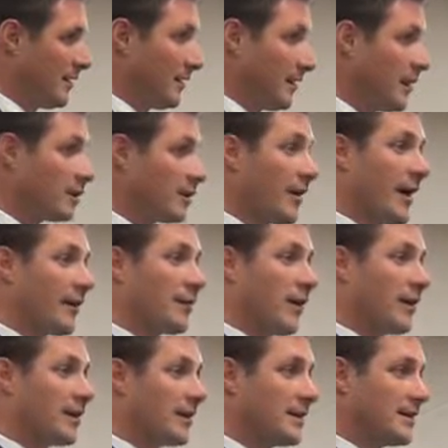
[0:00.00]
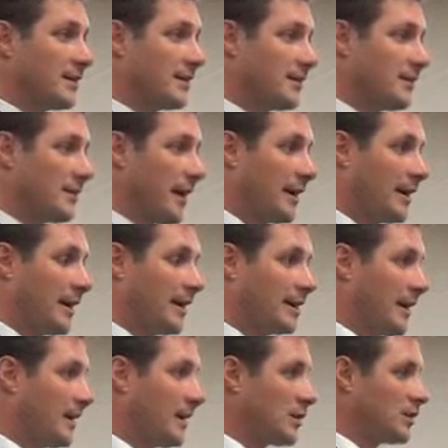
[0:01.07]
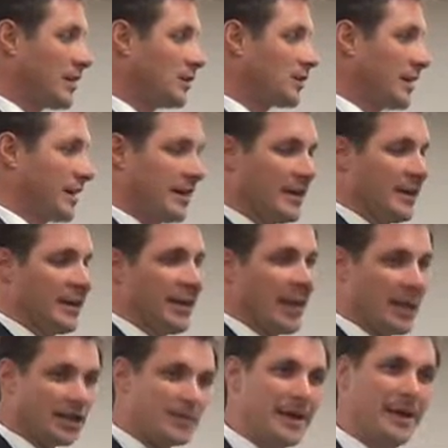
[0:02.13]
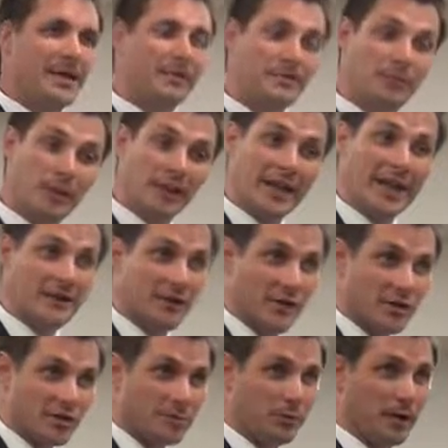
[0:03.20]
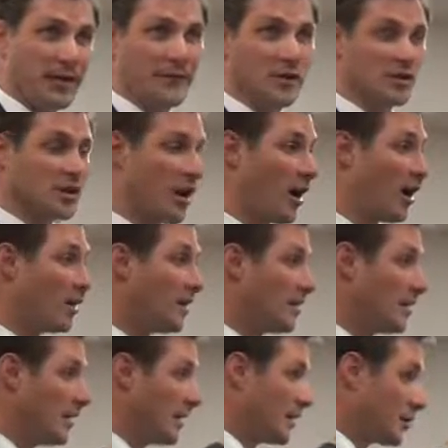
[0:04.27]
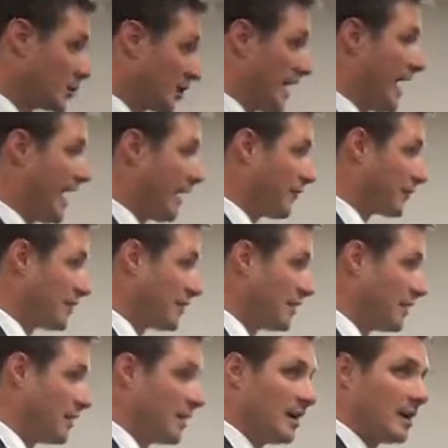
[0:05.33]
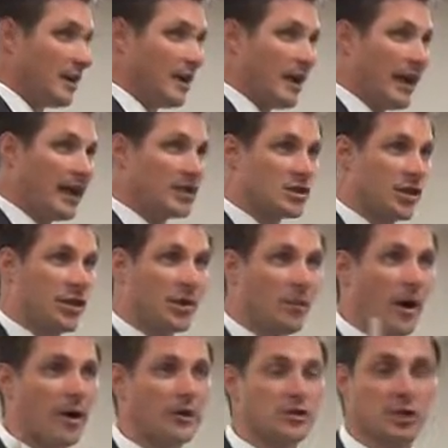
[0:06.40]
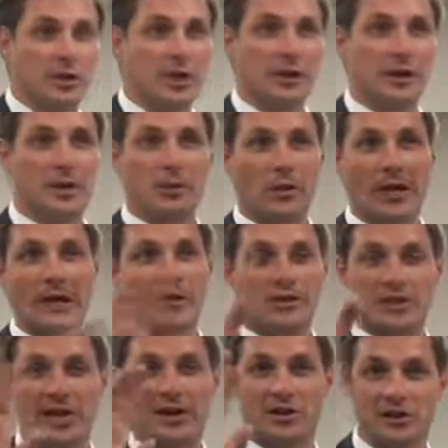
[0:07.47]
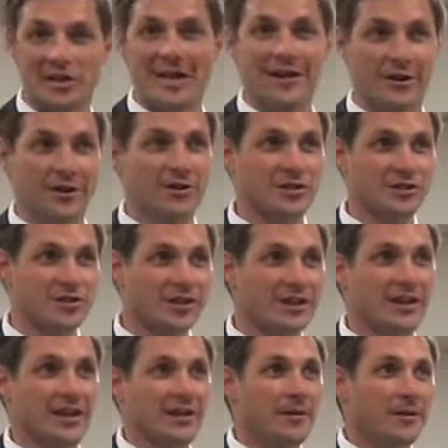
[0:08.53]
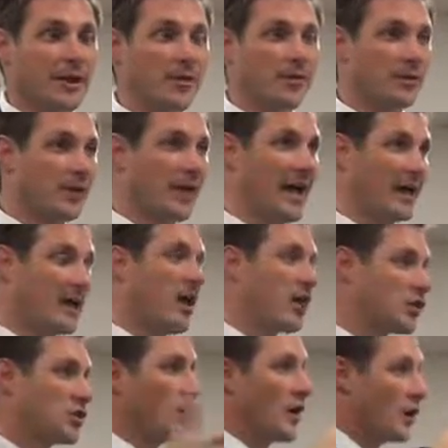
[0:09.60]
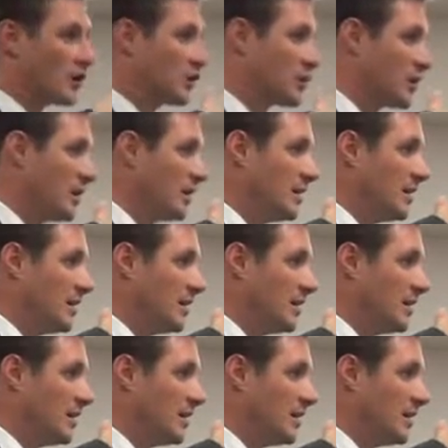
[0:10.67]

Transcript: believers. Rodney, Rodney, I'm not trying to trick you. It's made up of believers. Believers are saved. And so they're part of the church. They're, they're believers that are sinners, like our church.